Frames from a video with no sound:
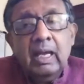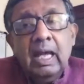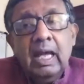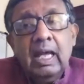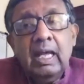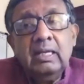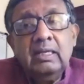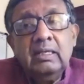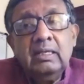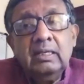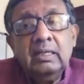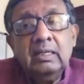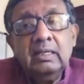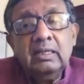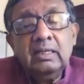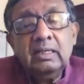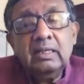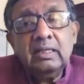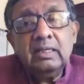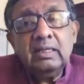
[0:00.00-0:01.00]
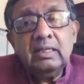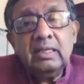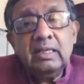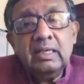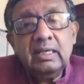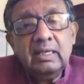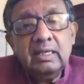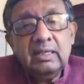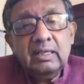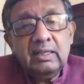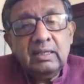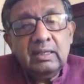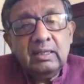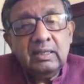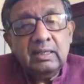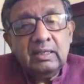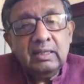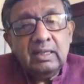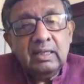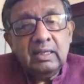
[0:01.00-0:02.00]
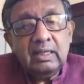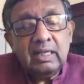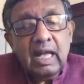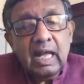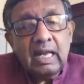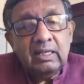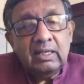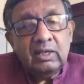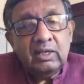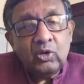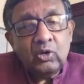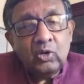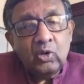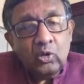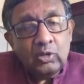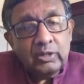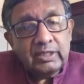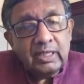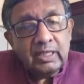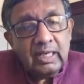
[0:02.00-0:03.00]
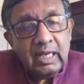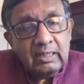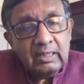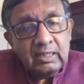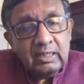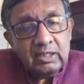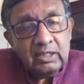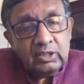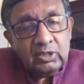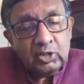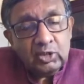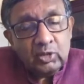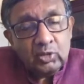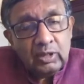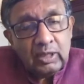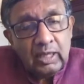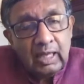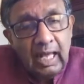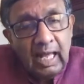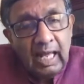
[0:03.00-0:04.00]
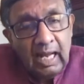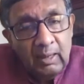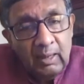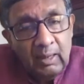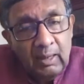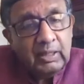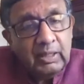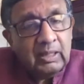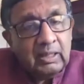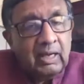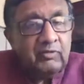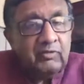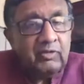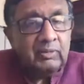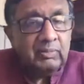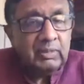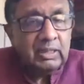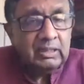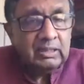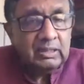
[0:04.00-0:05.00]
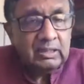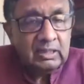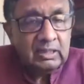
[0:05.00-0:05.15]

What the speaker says: And the courts and others should help the government